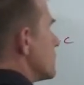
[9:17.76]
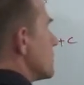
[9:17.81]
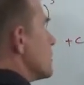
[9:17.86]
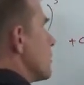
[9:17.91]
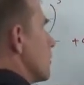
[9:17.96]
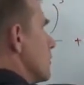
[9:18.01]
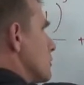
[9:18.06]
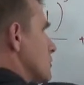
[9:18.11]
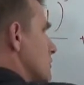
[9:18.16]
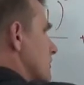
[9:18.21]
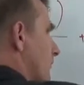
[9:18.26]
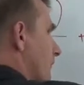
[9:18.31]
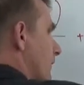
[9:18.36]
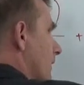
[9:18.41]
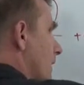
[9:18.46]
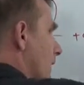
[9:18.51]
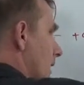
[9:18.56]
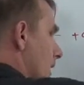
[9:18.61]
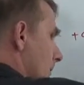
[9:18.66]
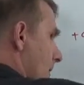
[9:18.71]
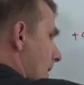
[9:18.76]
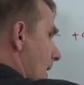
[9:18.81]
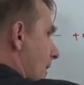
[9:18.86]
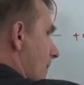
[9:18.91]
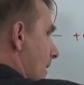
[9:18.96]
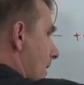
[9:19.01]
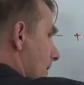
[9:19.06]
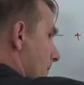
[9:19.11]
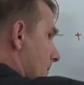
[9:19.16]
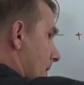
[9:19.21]
you don't forget about
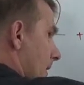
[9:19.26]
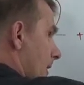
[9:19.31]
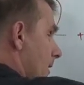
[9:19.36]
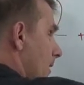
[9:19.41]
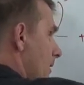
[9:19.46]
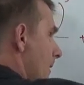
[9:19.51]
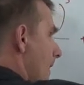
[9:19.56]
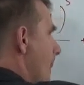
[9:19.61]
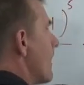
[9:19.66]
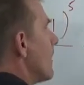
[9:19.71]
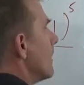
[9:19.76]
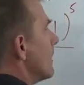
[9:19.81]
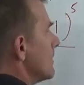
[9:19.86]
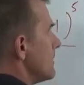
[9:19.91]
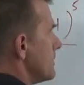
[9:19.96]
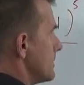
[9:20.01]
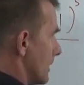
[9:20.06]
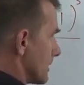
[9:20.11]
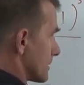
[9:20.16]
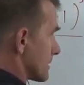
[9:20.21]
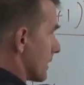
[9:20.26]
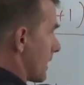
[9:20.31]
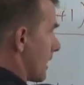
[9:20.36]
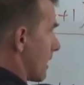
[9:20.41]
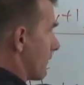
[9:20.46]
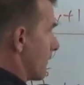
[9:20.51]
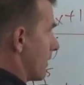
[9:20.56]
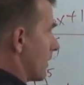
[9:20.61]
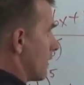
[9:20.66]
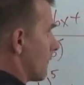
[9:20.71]
that part. It doesn't have
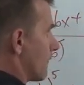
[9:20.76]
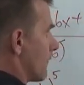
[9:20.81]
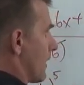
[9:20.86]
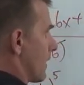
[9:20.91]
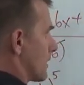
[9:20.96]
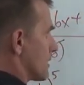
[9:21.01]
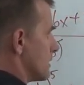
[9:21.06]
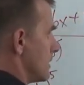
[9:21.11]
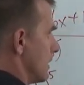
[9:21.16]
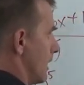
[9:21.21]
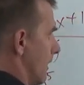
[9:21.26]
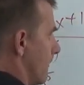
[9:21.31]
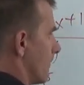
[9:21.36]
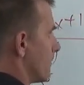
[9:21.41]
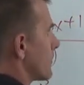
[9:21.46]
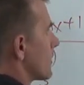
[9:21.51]
any effect here.